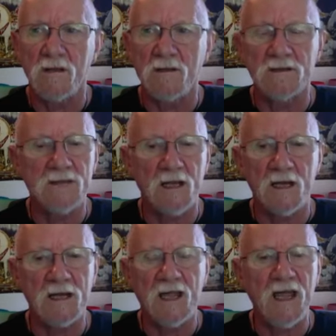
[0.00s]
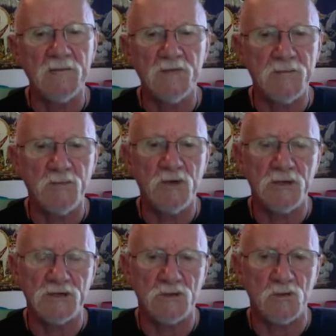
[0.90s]
that it can't be put
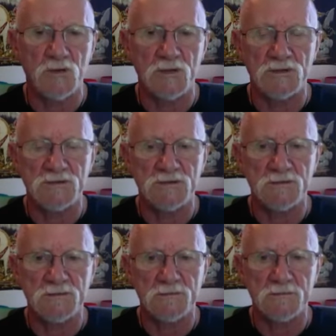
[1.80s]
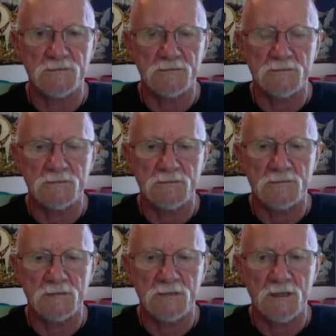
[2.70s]
into words.
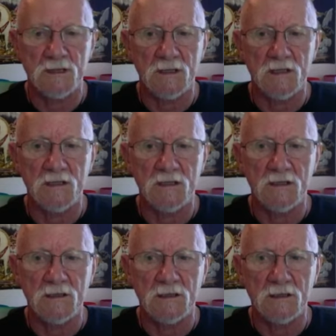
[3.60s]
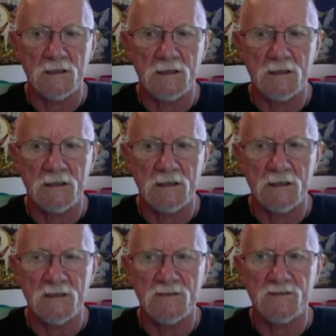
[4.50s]
It
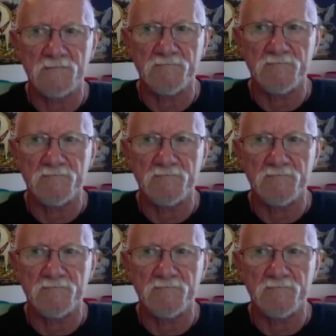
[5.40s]
is